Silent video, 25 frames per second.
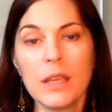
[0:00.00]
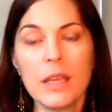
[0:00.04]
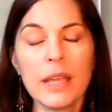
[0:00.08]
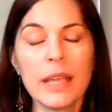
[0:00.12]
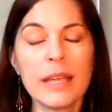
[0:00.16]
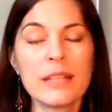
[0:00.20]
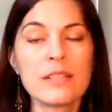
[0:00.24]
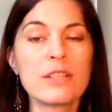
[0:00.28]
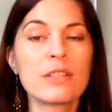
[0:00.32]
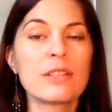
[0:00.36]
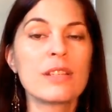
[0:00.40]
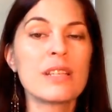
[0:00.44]

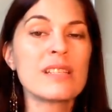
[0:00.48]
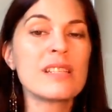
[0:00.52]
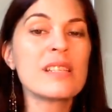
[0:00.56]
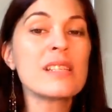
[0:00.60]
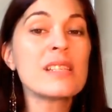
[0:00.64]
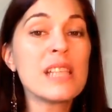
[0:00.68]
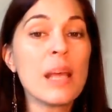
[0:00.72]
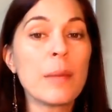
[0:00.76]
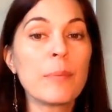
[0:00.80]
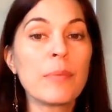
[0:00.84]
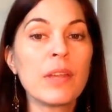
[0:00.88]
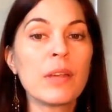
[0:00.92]
And so this is
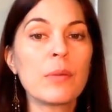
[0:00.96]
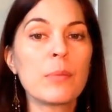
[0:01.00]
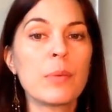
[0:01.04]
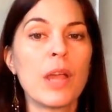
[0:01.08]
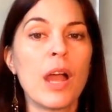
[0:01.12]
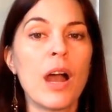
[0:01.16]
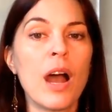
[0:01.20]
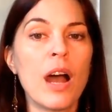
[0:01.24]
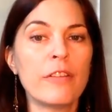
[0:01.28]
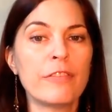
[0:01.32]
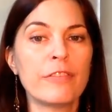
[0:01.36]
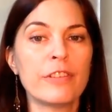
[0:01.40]
something we
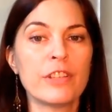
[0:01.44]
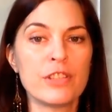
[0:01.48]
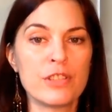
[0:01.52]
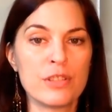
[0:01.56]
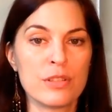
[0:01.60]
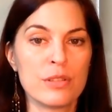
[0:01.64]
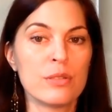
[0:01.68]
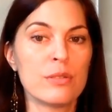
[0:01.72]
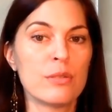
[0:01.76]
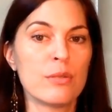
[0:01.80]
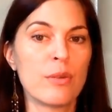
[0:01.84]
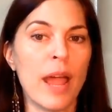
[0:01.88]
often
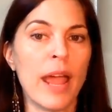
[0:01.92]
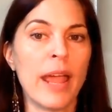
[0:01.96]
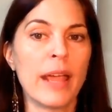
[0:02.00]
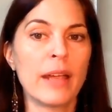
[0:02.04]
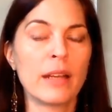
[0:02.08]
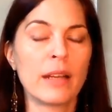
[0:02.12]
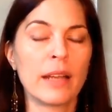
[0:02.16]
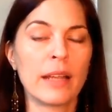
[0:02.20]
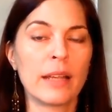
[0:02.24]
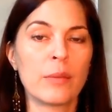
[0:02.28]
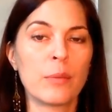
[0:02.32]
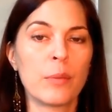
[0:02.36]
do, right?
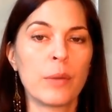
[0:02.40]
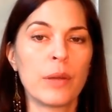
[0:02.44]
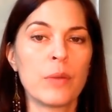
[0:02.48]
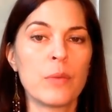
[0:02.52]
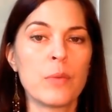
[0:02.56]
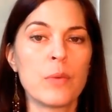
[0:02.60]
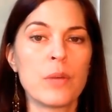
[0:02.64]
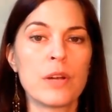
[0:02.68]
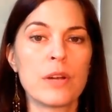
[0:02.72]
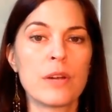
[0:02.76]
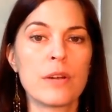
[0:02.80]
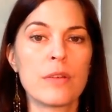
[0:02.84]
Like when
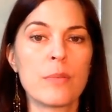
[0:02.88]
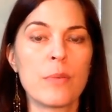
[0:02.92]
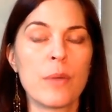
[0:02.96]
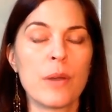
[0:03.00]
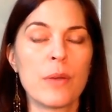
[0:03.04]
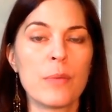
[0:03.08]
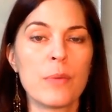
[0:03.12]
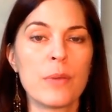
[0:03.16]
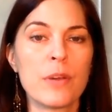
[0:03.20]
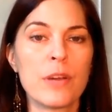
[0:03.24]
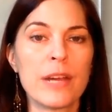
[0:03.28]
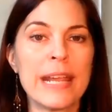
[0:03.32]

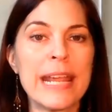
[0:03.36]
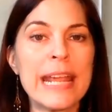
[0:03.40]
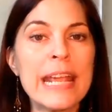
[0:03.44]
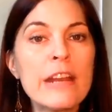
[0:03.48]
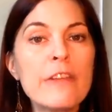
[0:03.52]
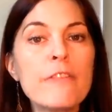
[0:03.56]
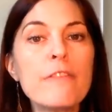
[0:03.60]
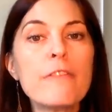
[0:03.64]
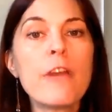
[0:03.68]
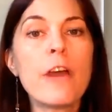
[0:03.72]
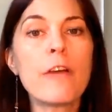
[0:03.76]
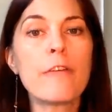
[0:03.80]
we're
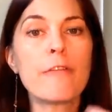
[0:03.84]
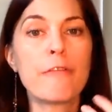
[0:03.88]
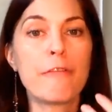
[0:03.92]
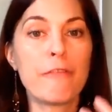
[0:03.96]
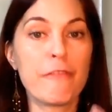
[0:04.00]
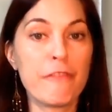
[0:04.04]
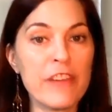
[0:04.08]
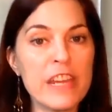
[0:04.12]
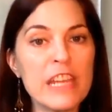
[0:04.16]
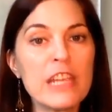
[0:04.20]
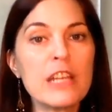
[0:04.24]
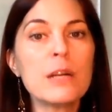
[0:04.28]
in a
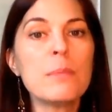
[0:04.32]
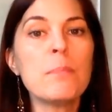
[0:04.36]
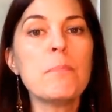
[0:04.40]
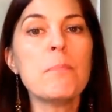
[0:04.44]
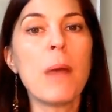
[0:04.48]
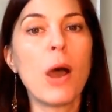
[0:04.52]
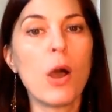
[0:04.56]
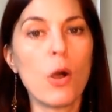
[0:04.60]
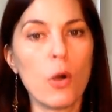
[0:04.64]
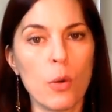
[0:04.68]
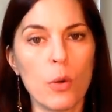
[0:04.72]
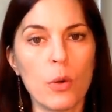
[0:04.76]
fear
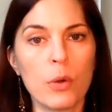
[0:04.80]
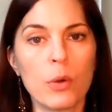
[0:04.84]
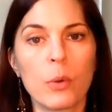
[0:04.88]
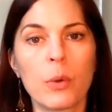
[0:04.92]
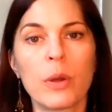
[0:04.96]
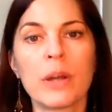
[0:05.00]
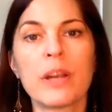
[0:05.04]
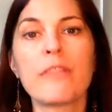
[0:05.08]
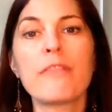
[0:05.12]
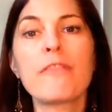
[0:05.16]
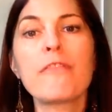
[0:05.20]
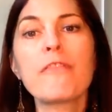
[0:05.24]
mode or
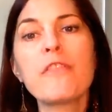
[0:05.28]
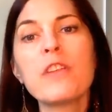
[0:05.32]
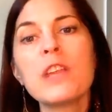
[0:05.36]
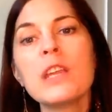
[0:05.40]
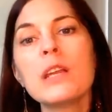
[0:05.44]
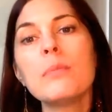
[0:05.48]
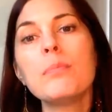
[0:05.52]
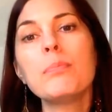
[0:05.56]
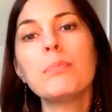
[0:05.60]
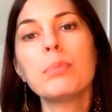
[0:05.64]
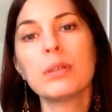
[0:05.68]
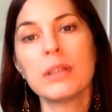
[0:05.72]
in a fear
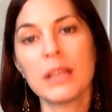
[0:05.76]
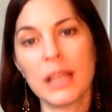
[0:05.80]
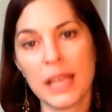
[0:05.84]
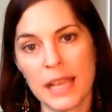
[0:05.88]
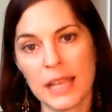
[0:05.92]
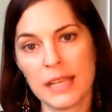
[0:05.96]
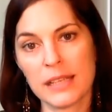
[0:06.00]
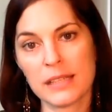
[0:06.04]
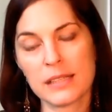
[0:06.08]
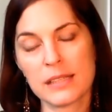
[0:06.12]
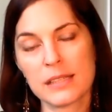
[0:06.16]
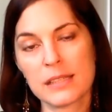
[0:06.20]

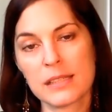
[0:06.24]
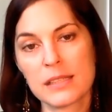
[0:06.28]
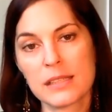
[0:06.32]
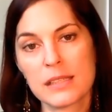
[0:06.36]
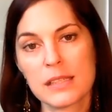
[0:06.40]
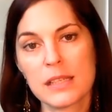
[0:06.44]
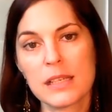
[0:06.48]
place,